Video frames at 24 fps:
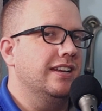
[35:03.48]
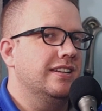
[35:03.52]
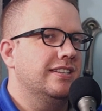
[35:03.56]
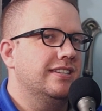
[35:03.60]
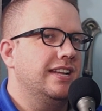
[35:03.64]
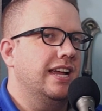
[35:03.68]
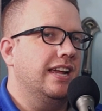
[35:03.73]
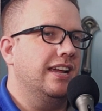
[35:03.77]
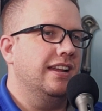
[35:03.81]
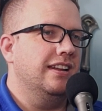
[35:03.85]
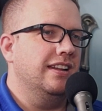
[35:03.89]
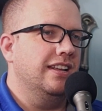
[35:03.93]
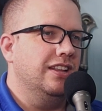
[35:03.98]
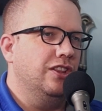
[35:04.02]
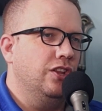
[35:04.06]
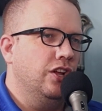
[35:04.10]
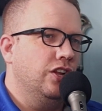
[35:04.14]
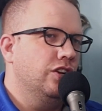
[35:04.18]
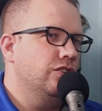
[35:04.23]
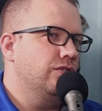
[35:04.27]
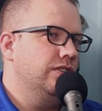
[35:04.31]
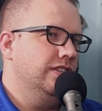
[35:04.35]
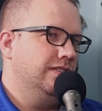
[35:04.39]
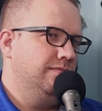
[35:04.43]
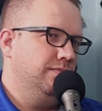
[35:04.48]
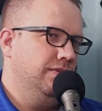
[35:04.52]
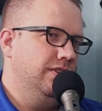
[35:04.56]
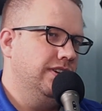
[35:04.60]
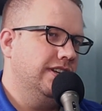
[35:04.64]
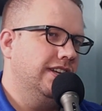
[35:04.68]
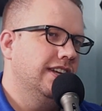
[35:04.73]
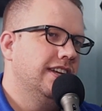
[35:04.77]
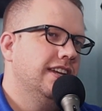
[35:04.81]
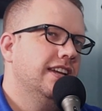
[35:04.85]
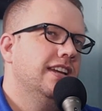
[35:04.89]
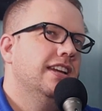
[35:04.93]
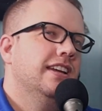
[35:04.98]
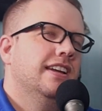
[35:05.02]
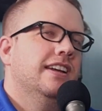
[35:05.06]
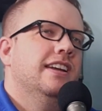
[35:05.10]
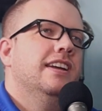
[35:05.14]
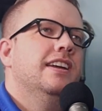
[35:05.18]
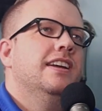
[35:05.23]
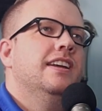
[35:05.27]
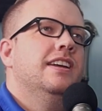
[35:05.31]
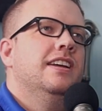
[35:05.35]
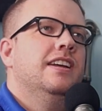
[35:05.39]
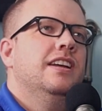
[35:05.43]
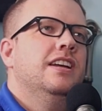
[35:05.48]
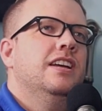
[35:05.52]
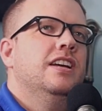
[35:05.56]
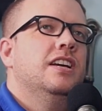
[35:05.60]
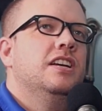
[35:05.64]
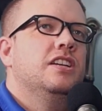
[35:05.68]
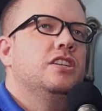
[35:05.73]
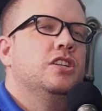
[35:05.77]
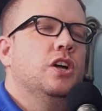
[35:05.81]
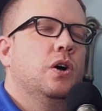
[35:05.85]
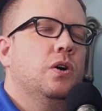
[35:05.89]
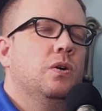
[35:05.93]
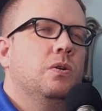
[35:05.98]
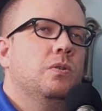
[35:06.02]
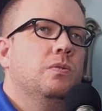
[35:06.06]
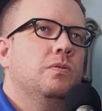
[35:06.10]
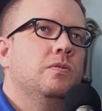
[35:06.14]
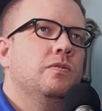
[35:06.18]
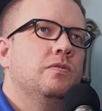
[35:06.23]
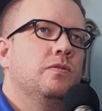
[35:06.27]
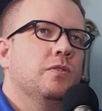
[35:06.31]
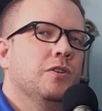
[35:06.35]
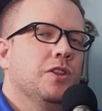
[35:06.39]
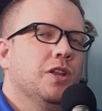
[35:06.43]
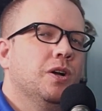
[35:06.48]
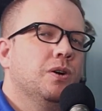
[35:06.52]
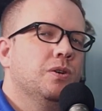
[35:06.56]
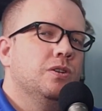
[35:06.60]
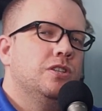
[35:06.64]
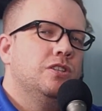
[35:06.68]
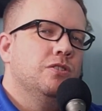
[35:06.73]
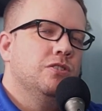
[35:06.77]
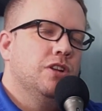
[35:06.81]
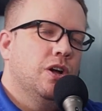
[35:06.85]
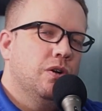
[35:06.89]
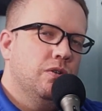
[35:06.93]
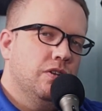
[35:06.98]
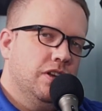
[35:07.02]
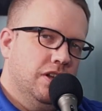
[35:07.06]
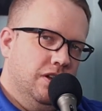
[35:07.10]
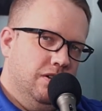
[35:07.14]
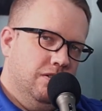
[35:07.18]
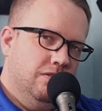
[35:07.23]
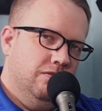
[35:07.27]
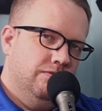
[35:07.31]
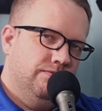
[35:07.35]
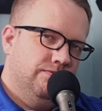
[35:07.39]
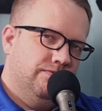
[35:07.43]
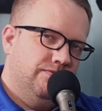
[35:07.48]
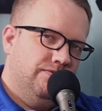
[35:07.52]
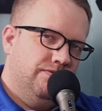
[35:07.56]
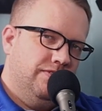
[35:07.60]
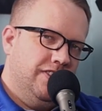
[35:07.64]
second Elantris book. So for those who don't know,